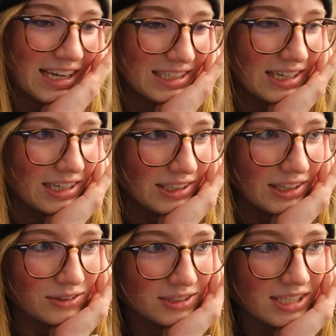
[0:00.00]
I guess I got a
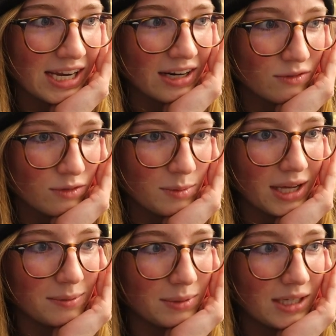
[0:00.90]
little scared from
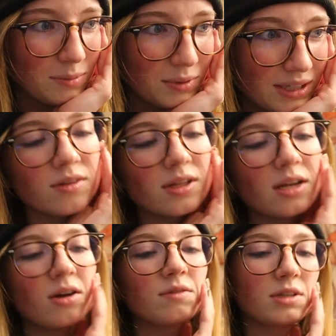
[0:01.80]
that beep. So
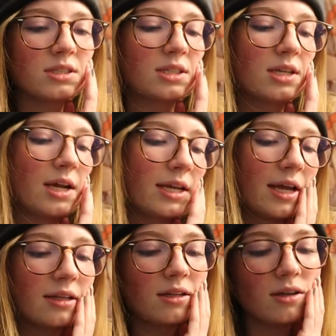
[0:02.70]
then obviously I
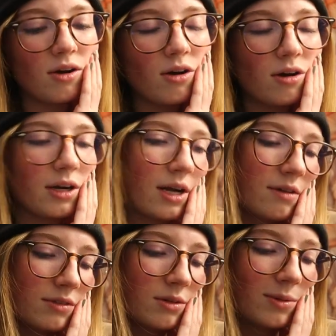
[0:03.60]
get in the car
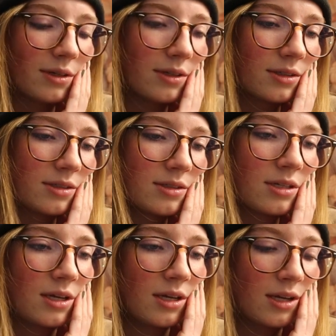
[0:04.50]

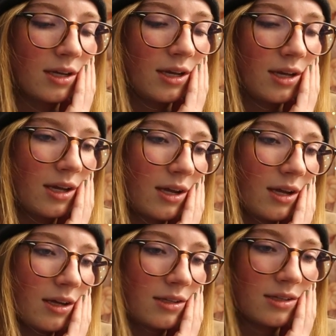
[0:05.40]
afterwards
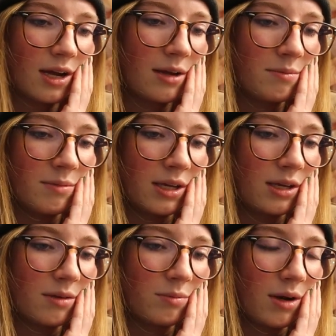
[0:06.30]
and I'm
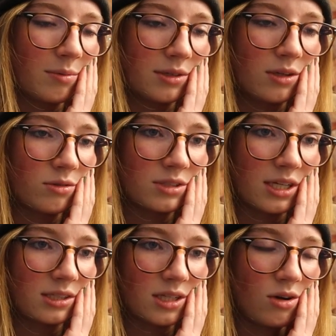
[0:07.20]
making probably no
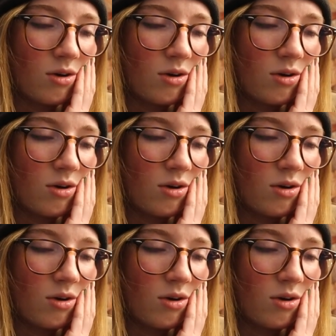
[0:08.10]
sense at